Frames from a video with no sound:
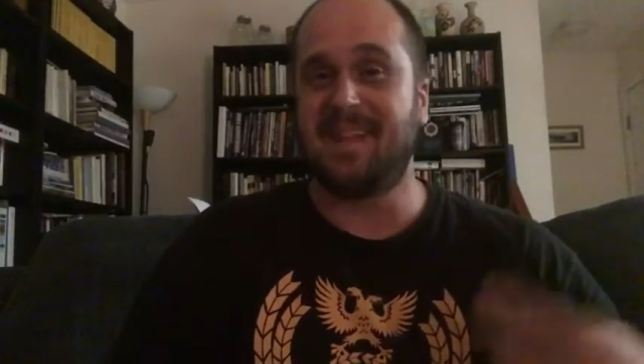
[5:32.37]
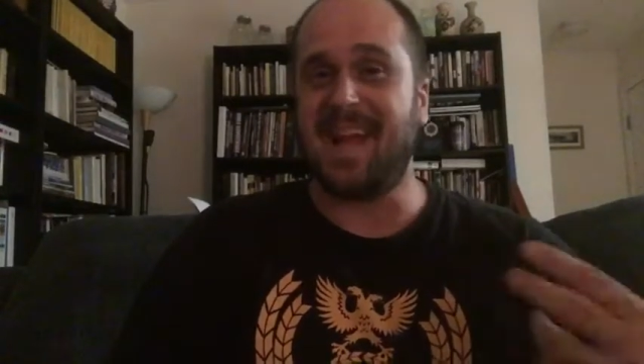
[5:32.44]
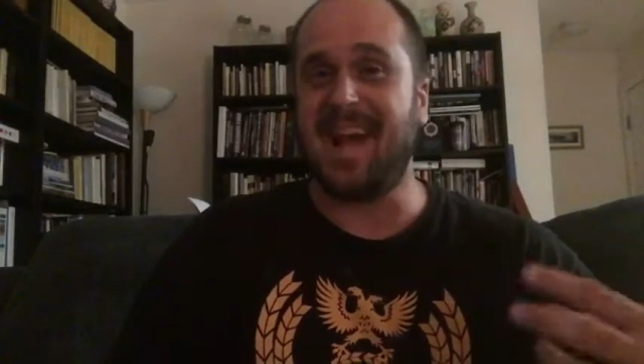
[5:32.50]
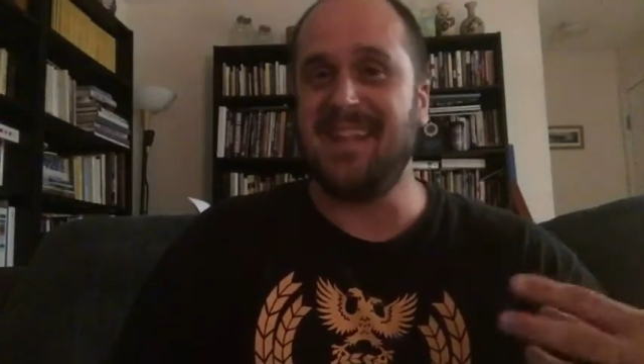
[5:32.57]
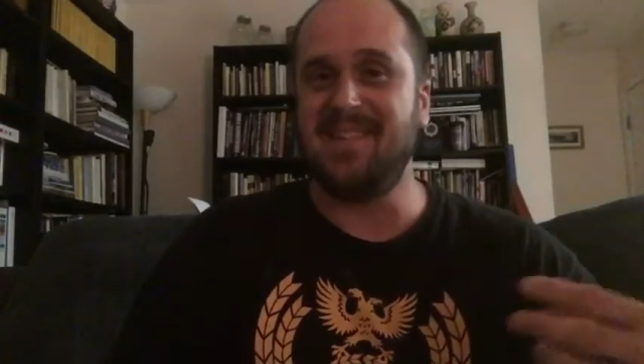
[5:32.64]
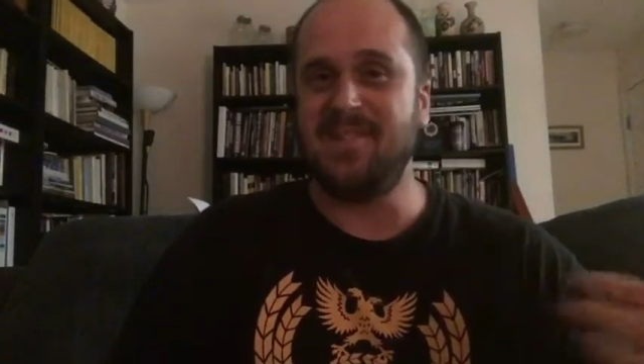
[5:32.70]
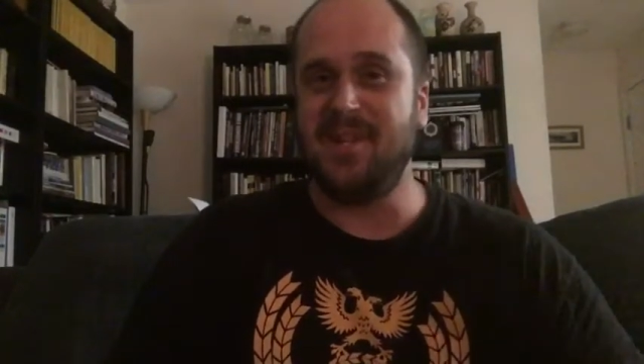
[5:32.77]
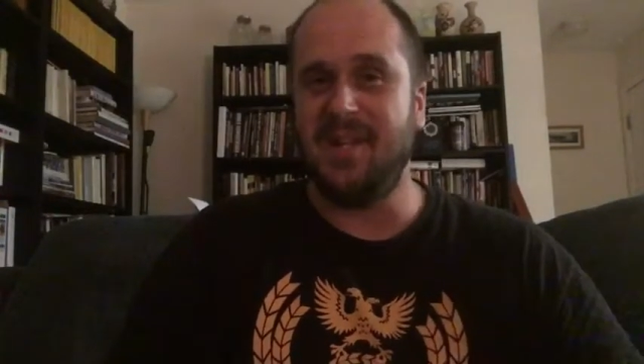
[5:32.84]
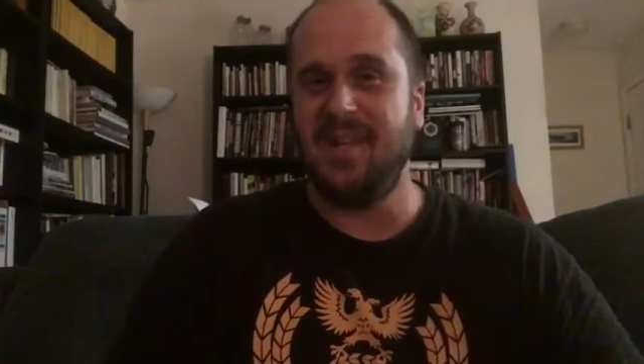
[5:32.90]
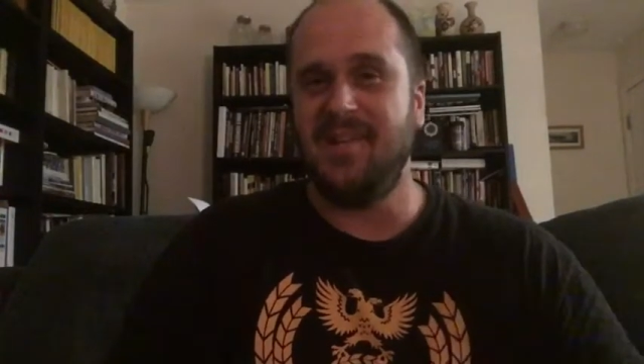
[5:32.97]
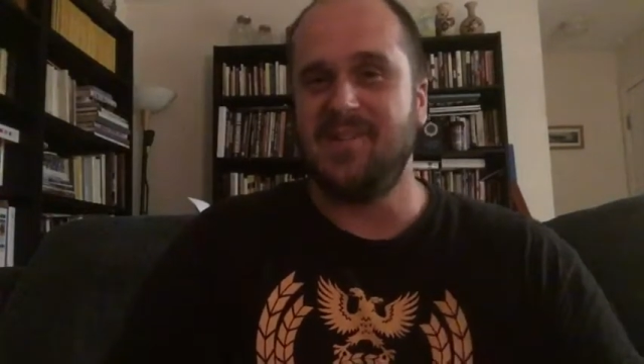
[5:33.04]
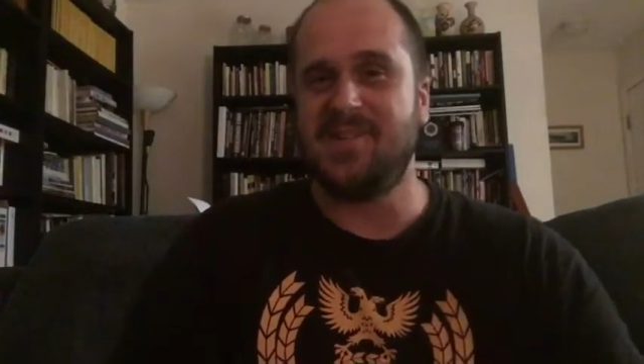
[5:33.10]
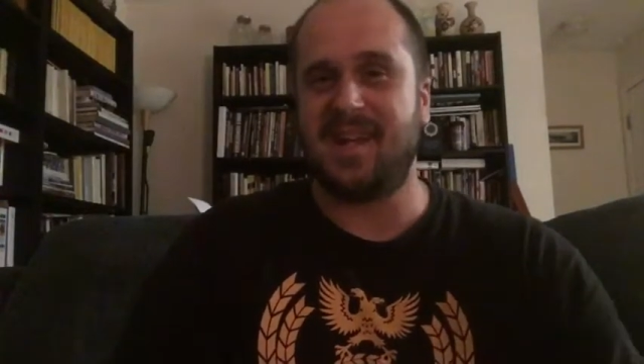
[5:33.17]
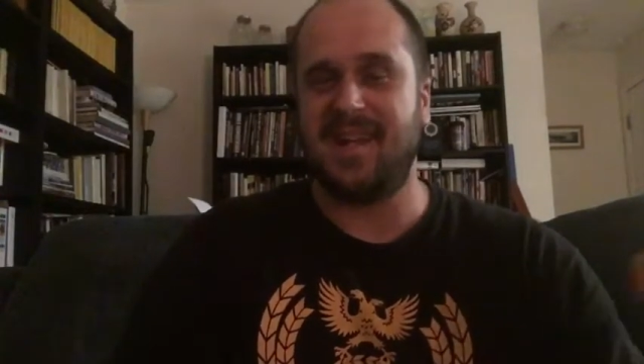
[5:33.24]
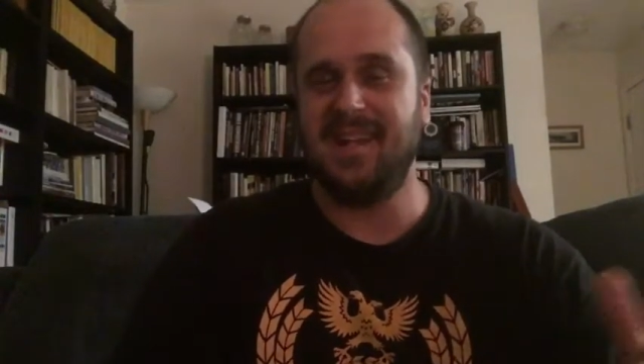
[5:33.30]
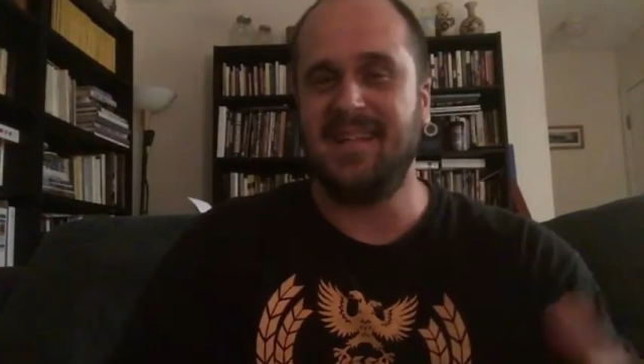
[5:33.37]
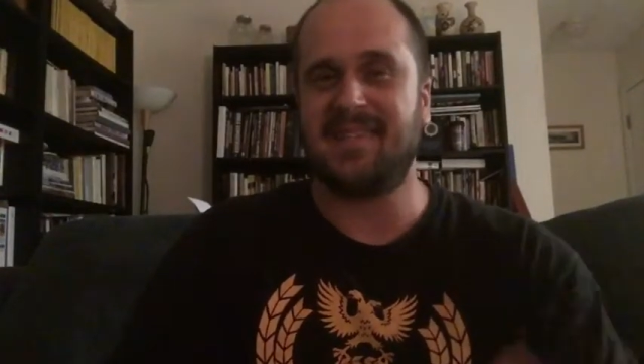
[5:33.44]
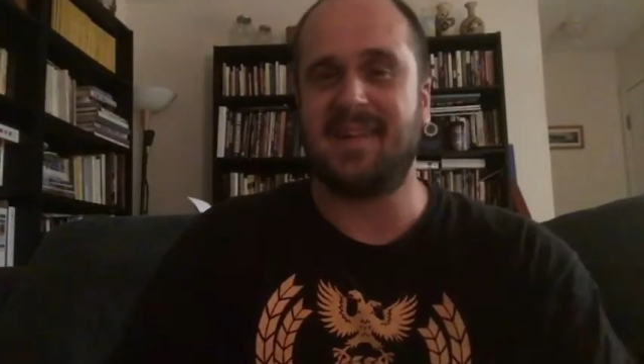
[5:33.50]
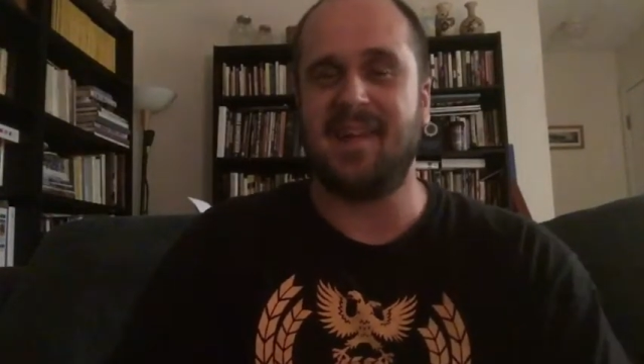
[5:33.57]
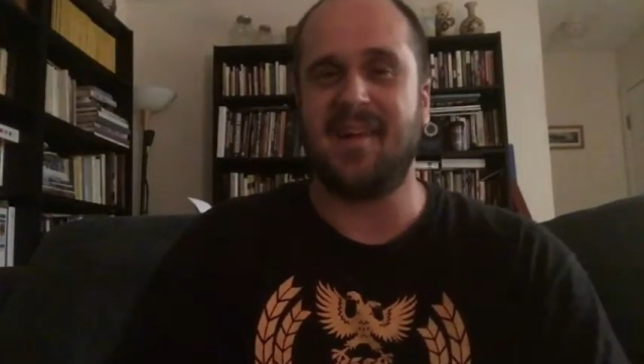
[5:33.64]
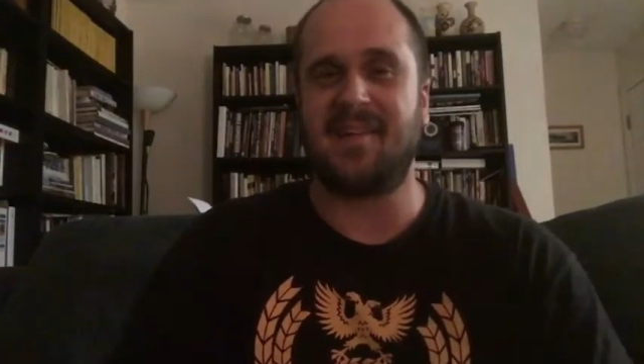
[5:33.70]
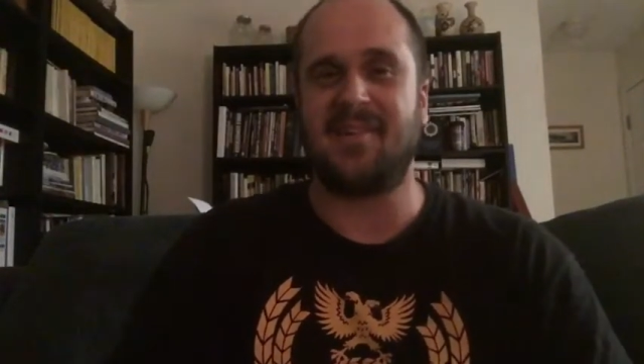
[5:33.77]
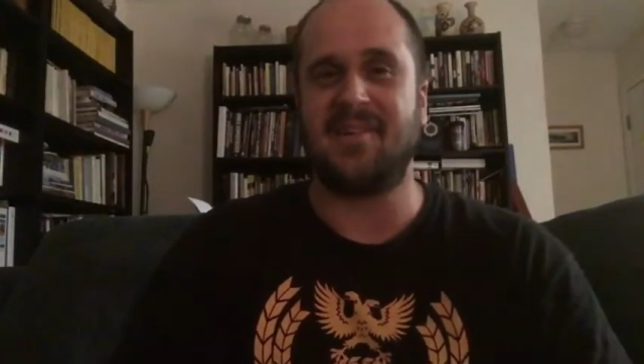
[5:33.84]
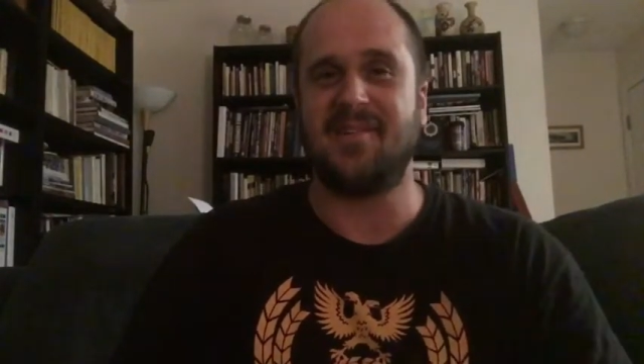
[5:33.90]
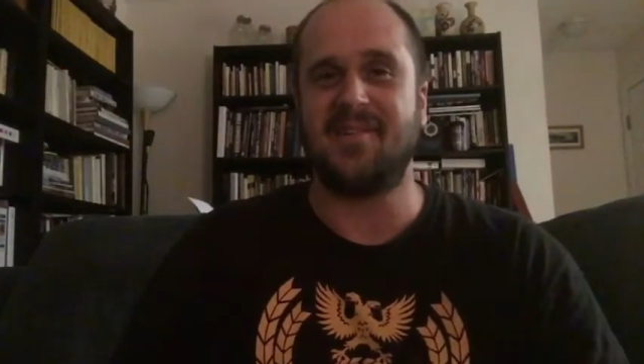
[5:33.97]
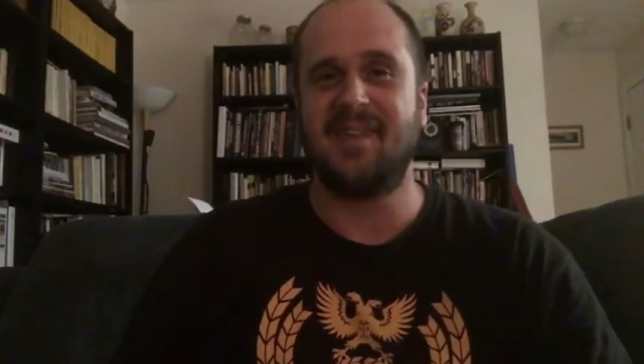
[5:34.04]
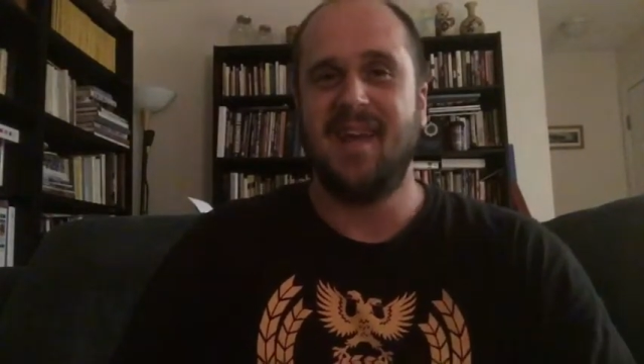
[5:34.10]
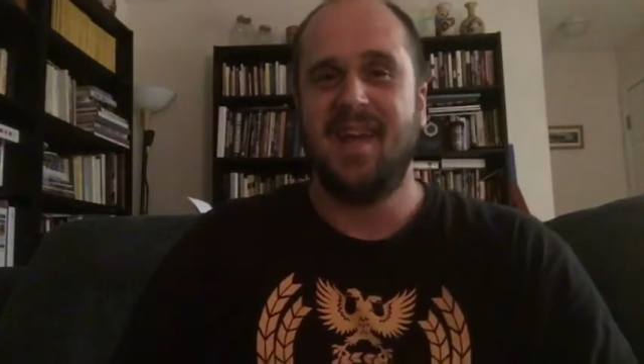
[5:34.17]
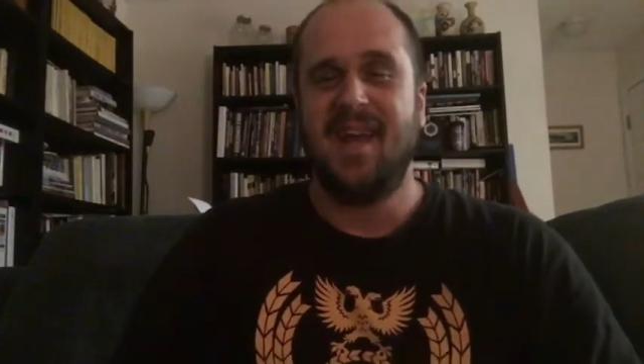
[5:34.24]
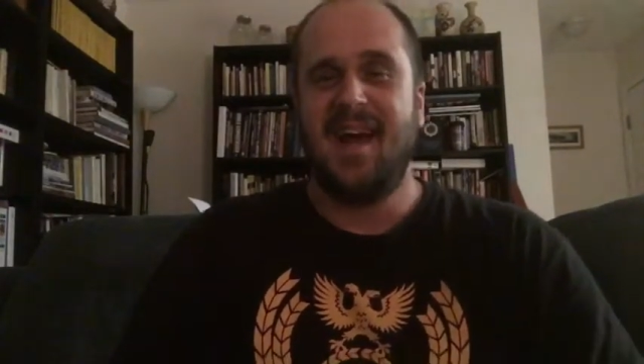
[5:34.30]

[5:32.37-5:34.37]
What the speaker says: kanji, Chinese characters.